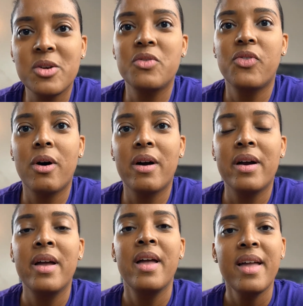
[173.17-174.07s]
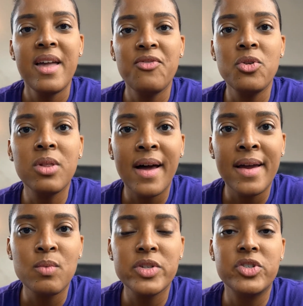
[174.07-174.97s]
far. If you like
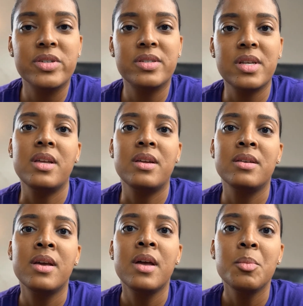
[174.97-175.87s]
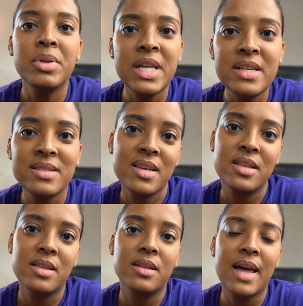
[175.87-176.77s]
what you're seeing, please hit
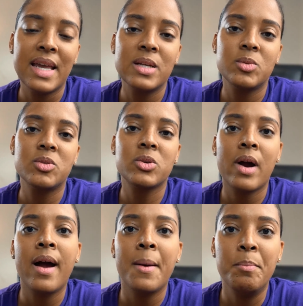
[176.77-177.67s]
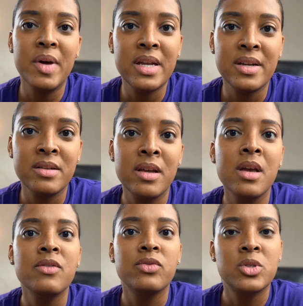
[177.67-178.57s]
the like and subscribe button
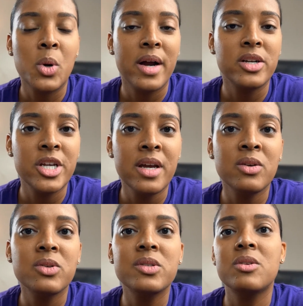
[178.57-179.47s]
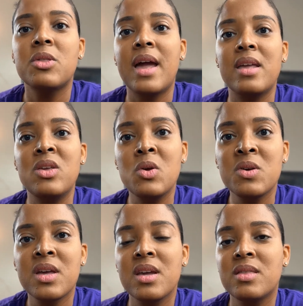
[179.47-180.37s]
to our channel so that you
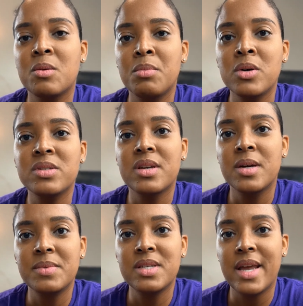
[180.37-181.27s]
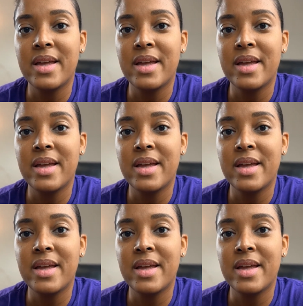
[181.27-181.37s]
can get the most up-to-date